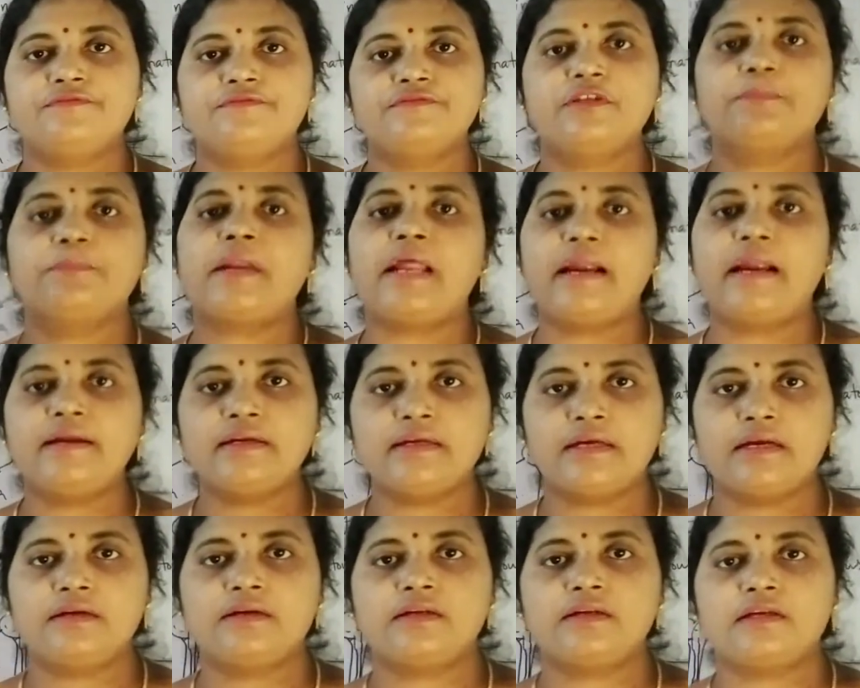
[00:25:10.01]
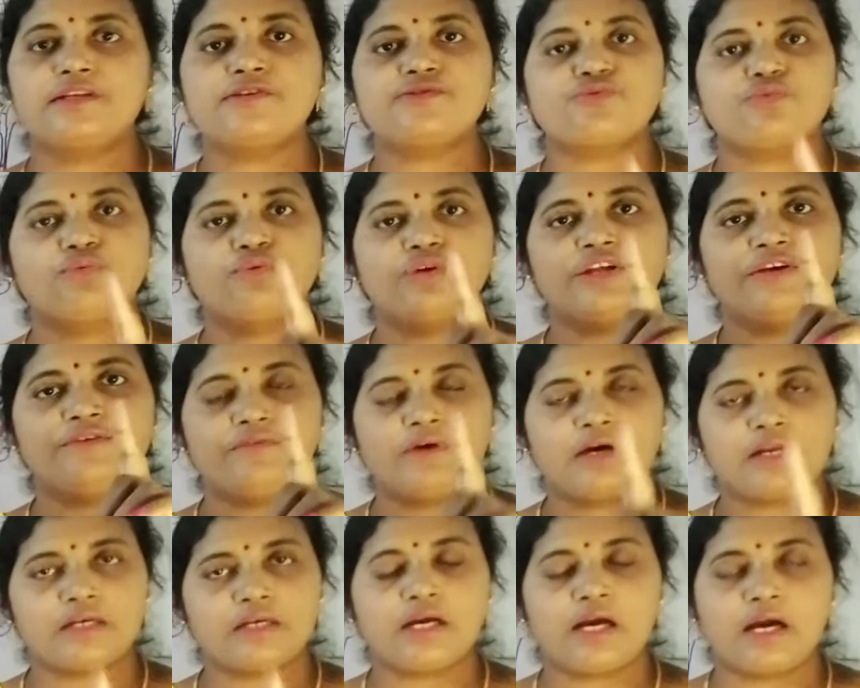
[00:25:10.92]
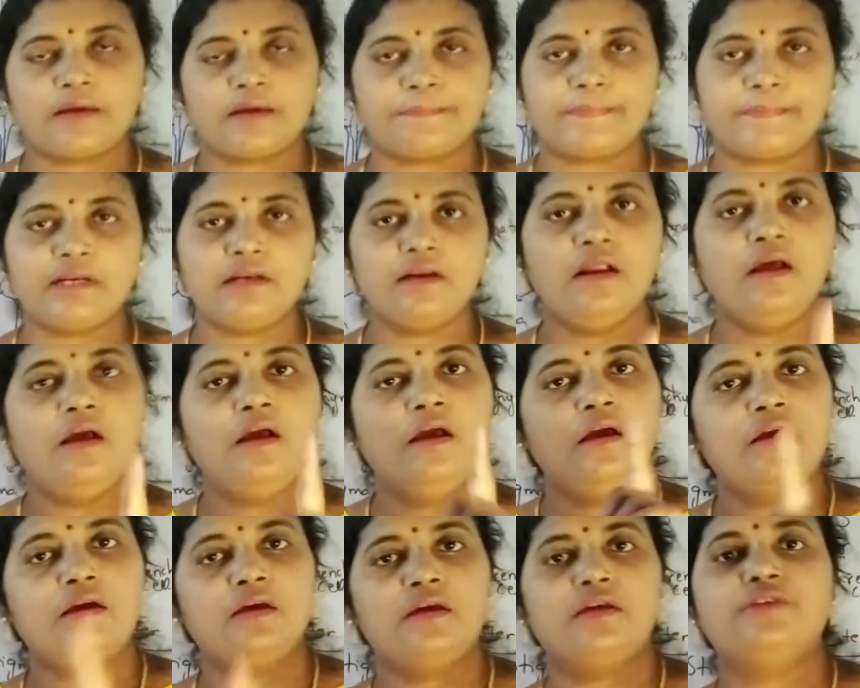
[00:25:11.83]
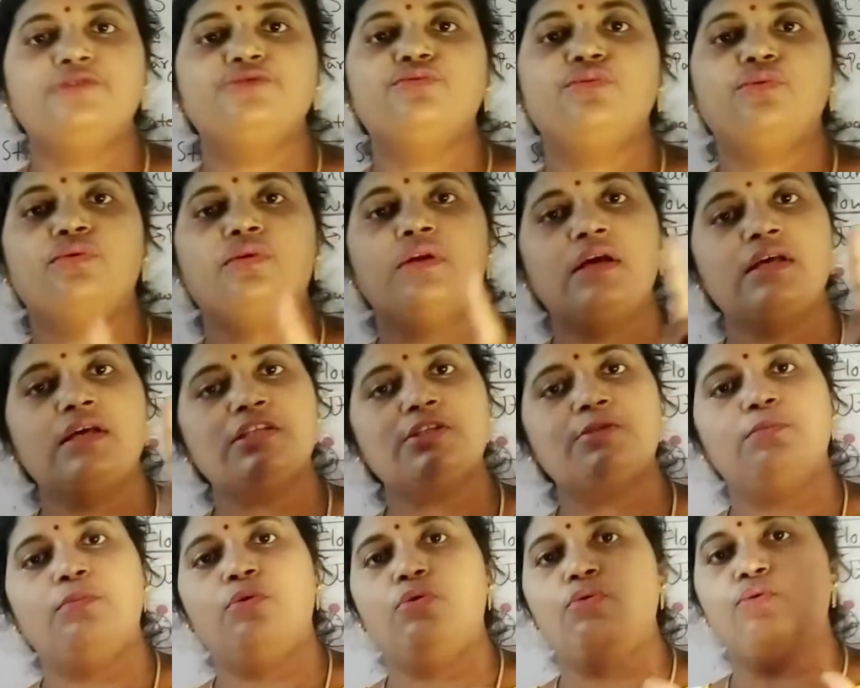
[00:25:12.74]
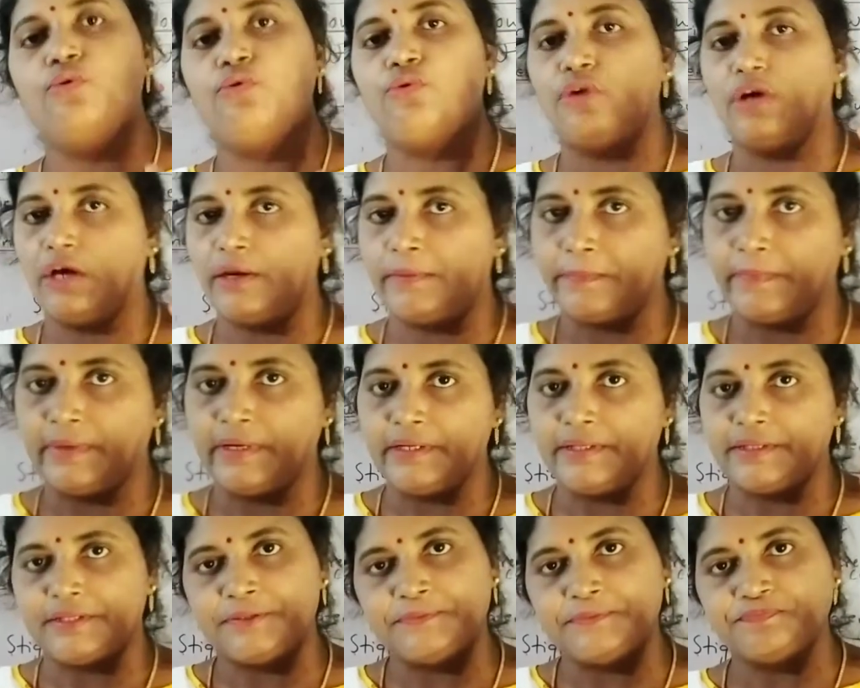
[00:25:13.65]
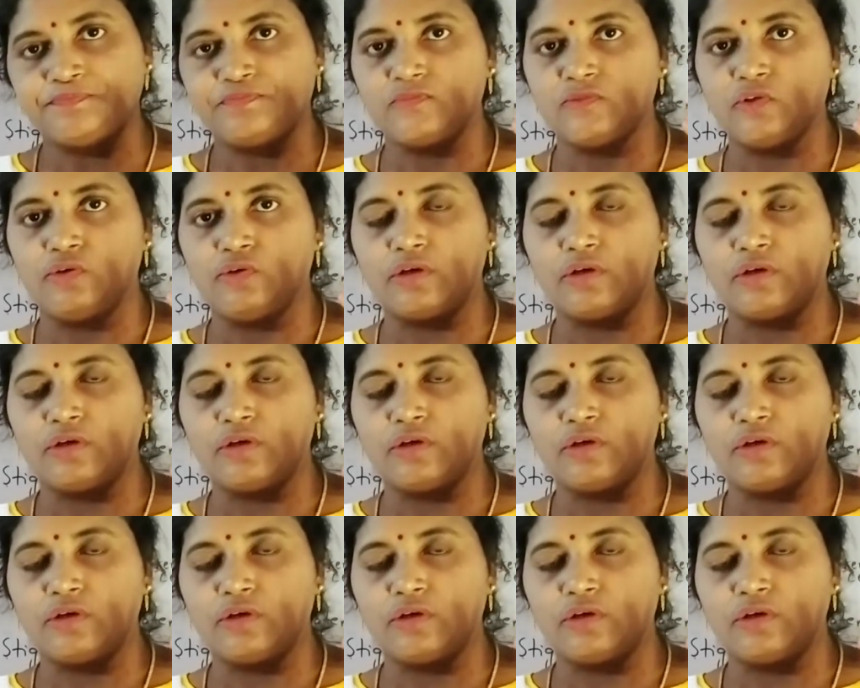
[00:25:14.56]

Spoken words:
If the plant contains only one carpel, is known as monocarpellary.